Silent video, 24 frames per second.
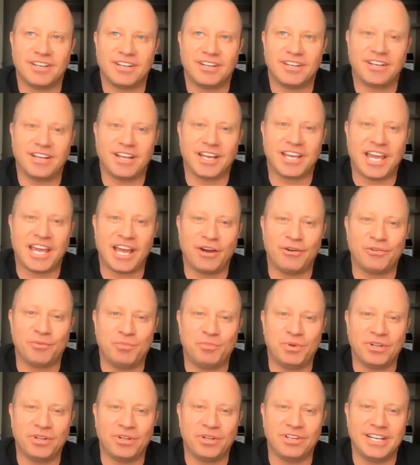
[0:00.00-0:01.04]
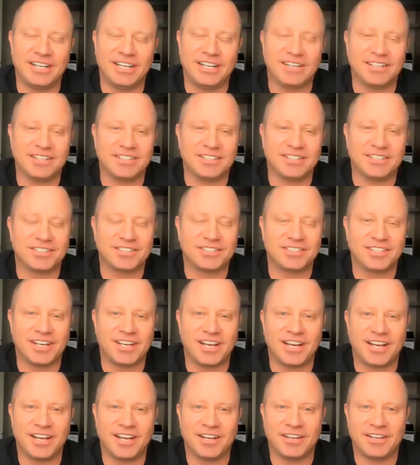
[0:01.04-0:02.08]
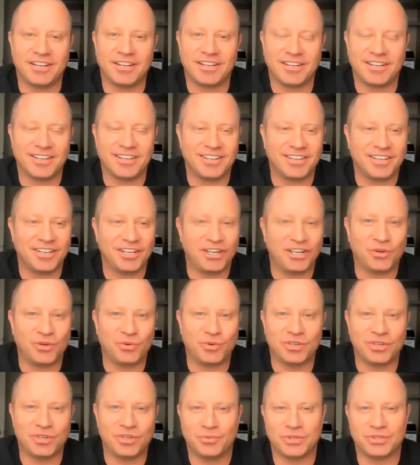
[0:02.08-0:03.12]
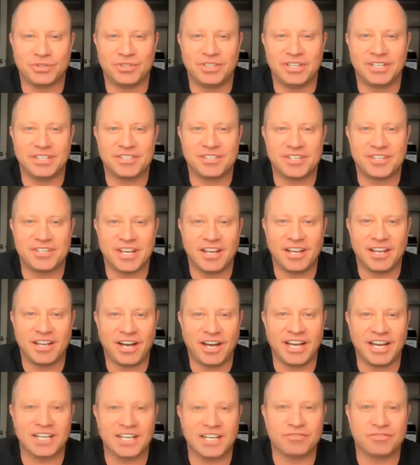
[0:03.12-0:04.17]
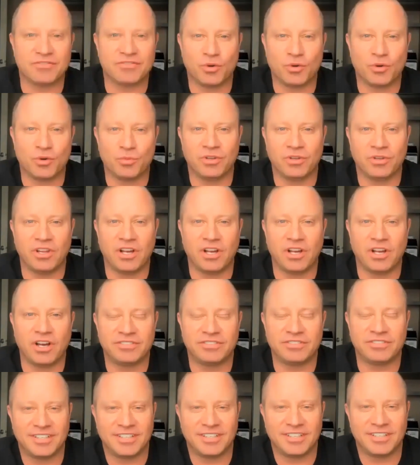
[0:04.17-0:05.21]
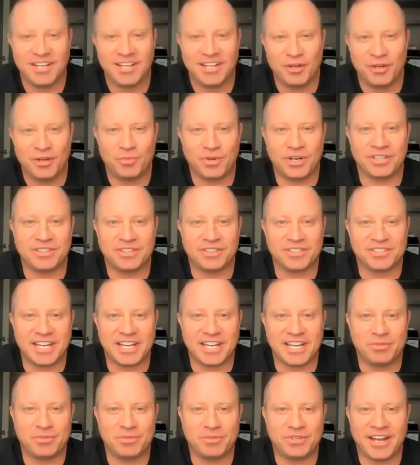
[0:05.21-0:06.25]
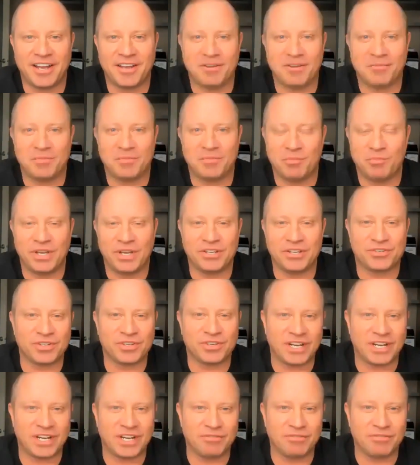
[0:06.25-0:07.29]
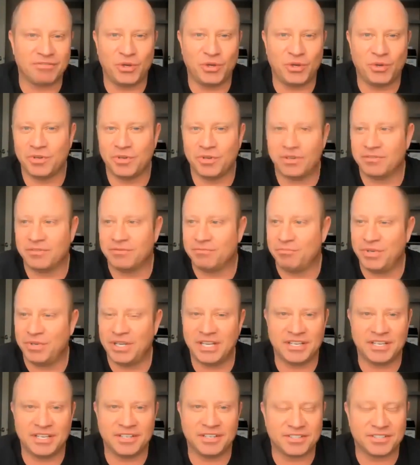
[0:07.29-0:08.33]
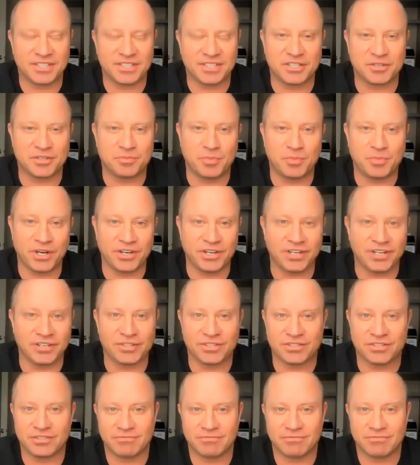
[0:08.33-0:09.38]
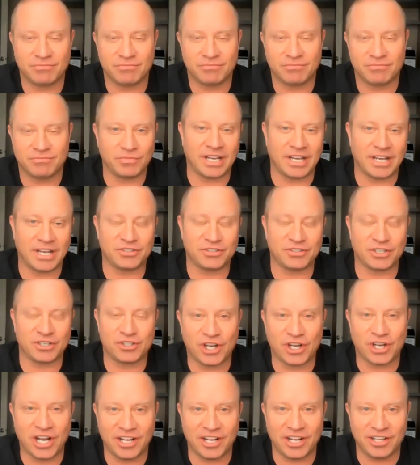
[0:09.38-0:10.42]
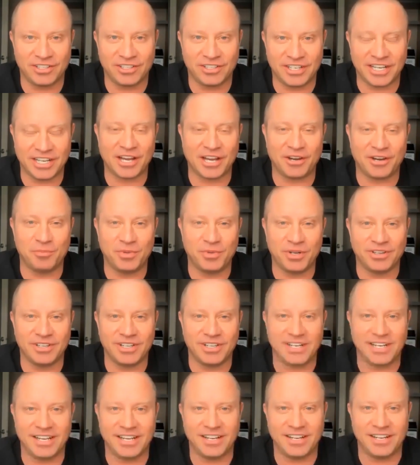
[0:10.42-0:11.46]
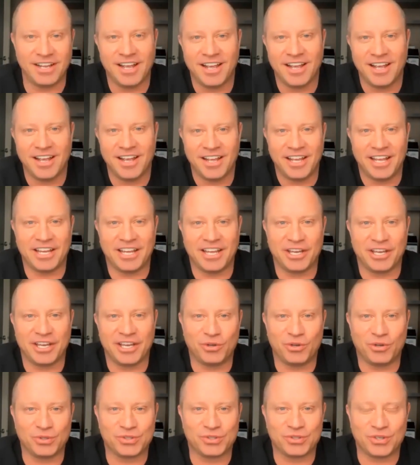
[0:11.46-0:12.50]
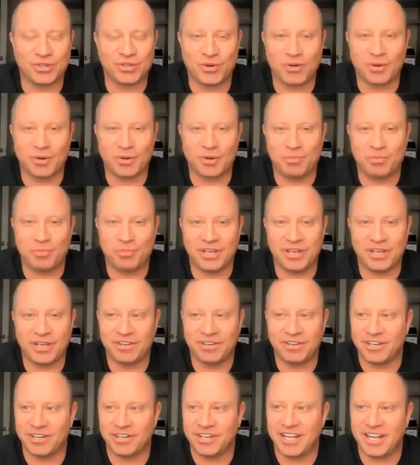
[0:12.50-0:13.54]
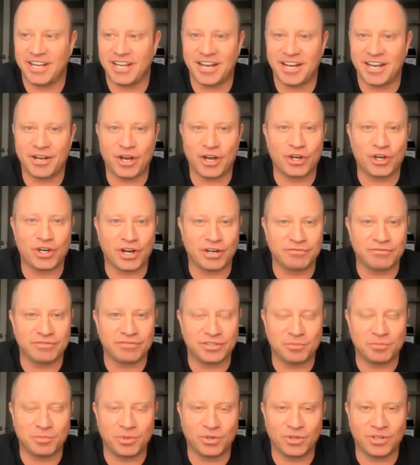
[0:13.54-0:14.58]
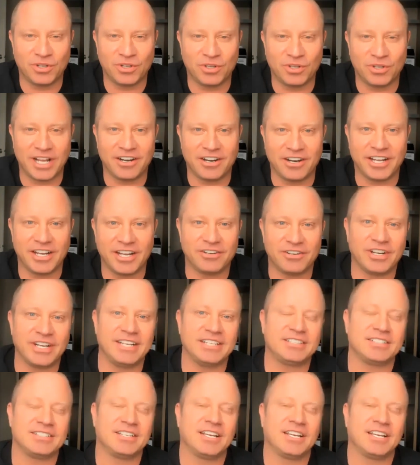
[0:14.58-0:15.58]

accountability is uh, you know what, what do they say highest form of love but at the same time based on every human being's experience as a child and accountability it can also be a very uh, uncomfortable area right